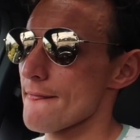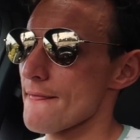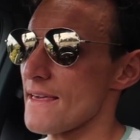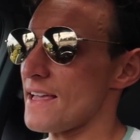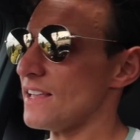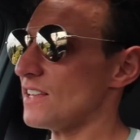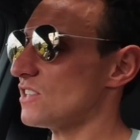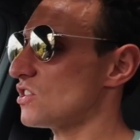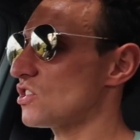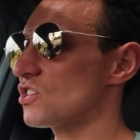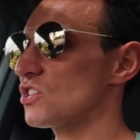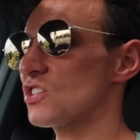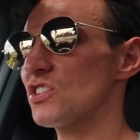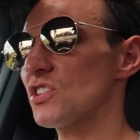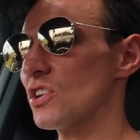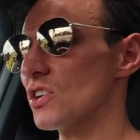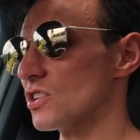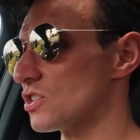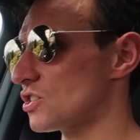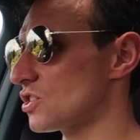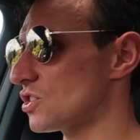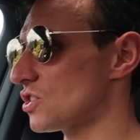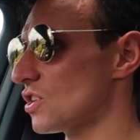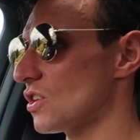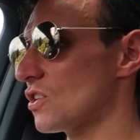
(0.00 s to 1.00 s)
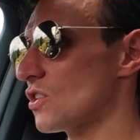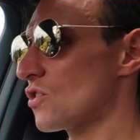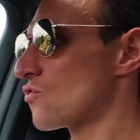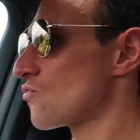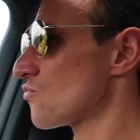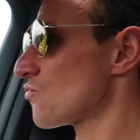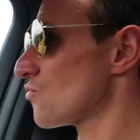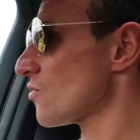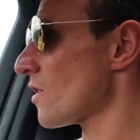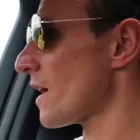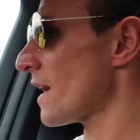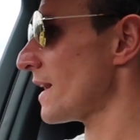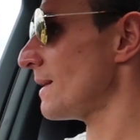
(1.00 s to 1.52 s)
It's such
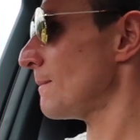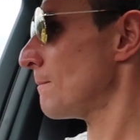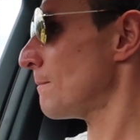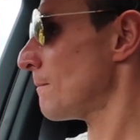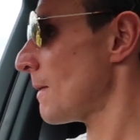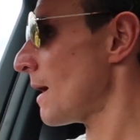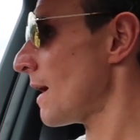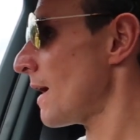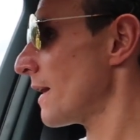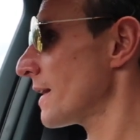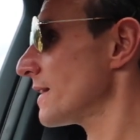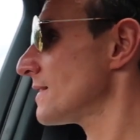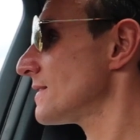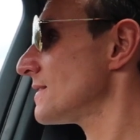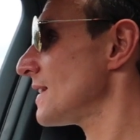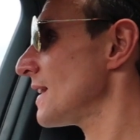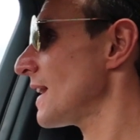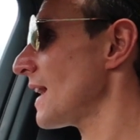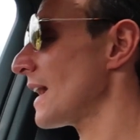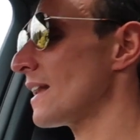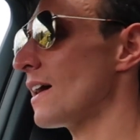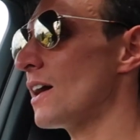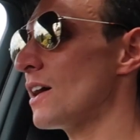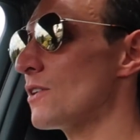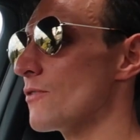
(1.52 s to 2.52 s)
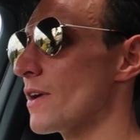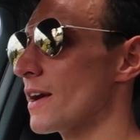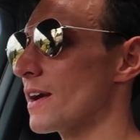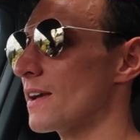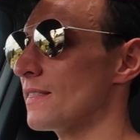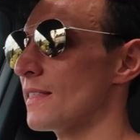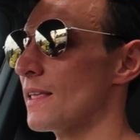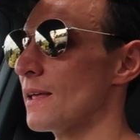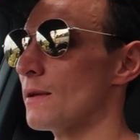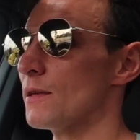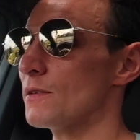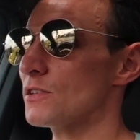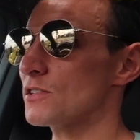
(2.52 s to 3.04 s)
great marketing, and I
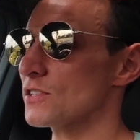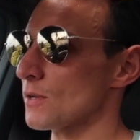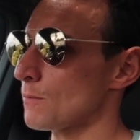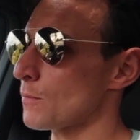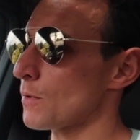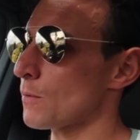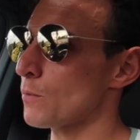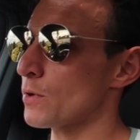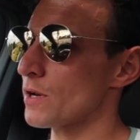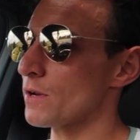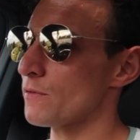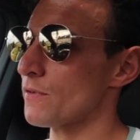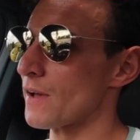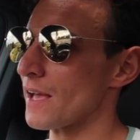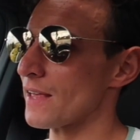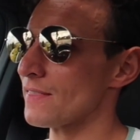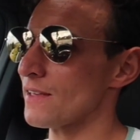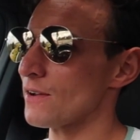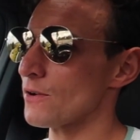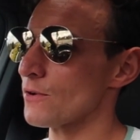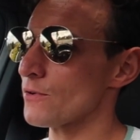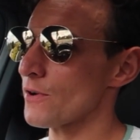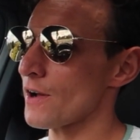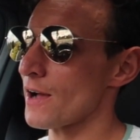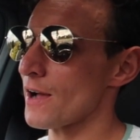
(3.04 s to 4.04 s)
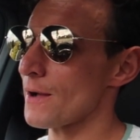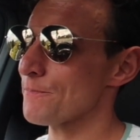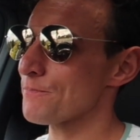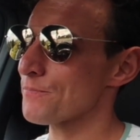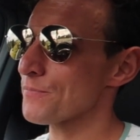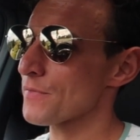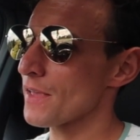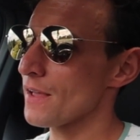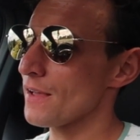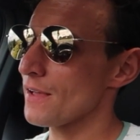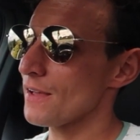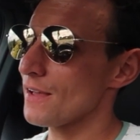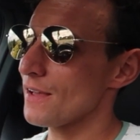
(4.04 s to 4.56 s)
reckon that someone would have had their
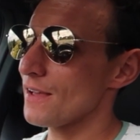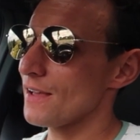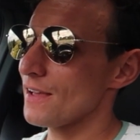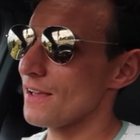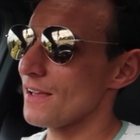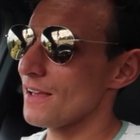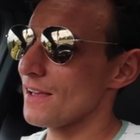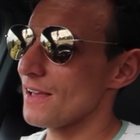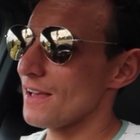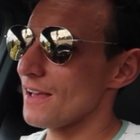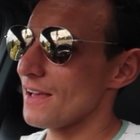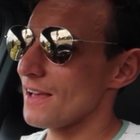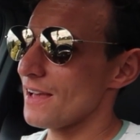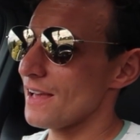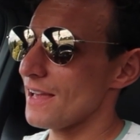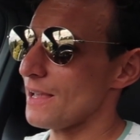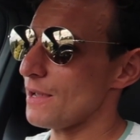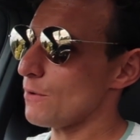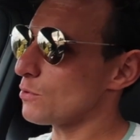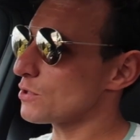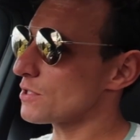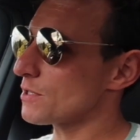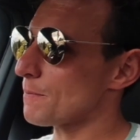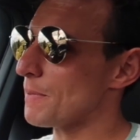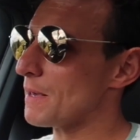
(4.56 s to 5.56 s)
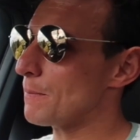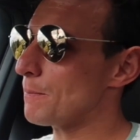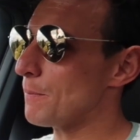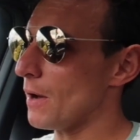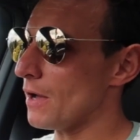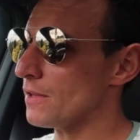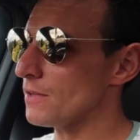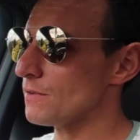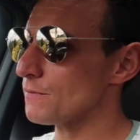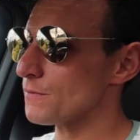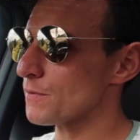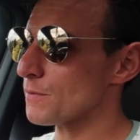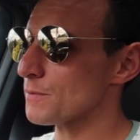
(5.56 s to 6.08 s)
it was a big
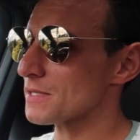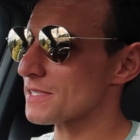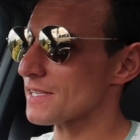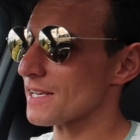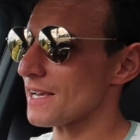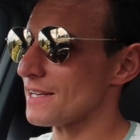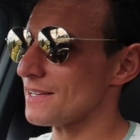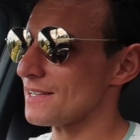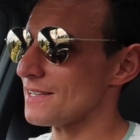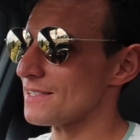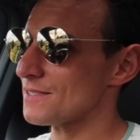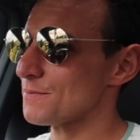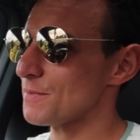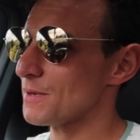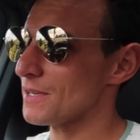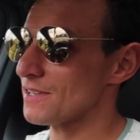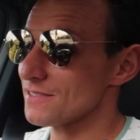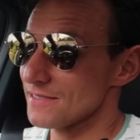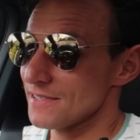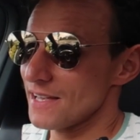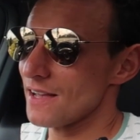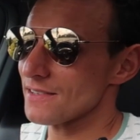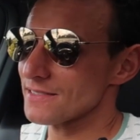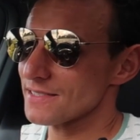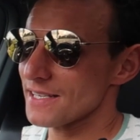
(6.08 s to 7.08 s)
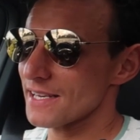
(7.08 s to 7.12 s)
punt for Mercedes because they are